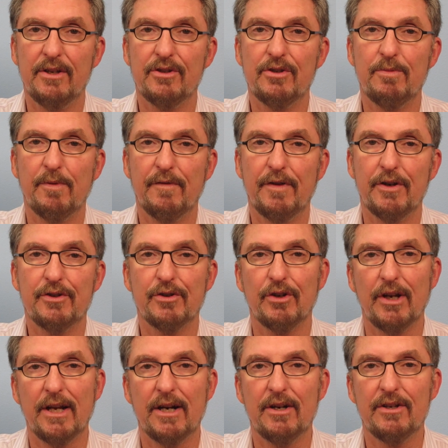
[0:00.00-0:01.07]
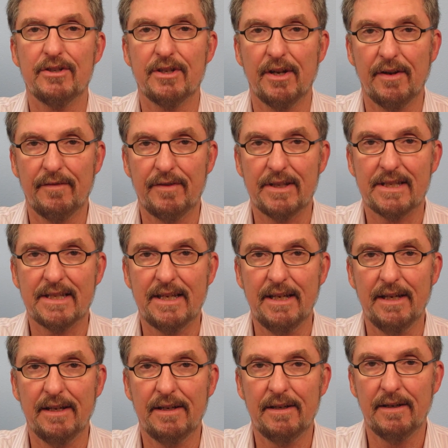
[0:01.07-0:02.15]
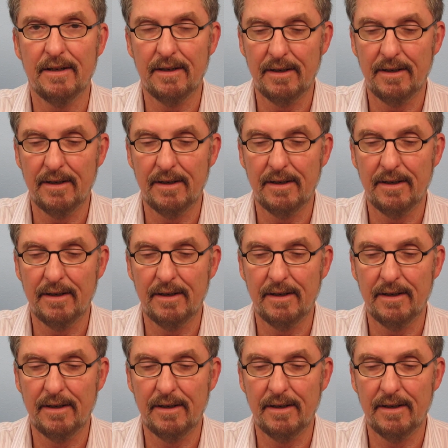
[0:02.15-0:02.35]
superficial layers of the skin,